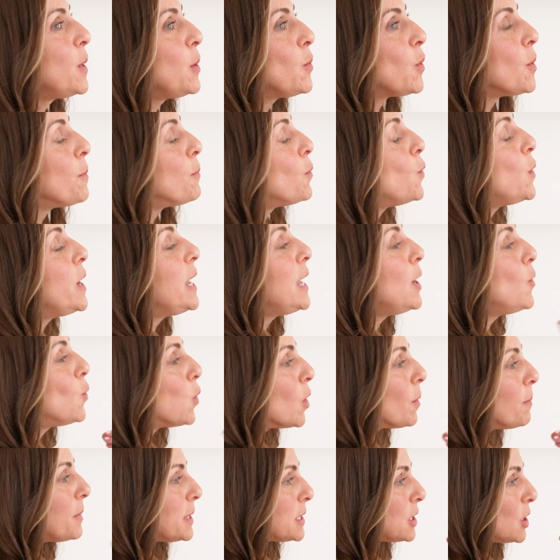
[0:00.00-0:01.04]
we
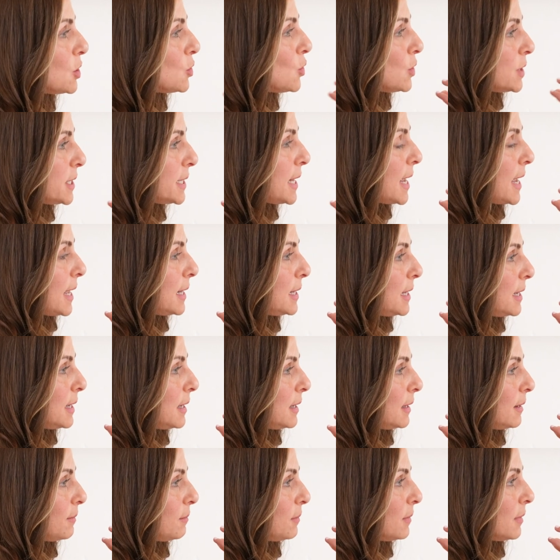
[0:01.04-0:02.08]
were misunderstanding
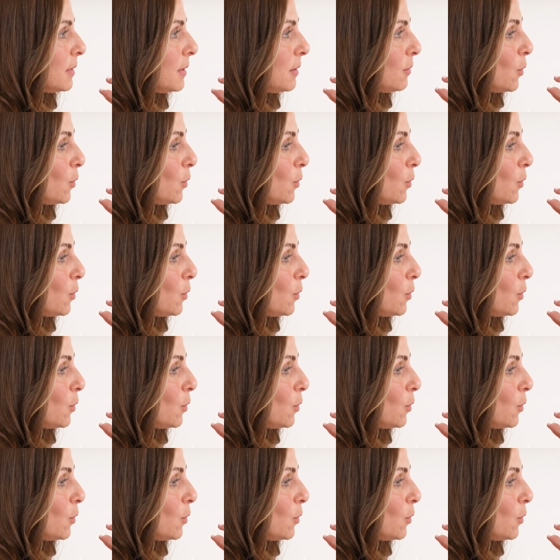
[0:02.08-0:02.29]
him.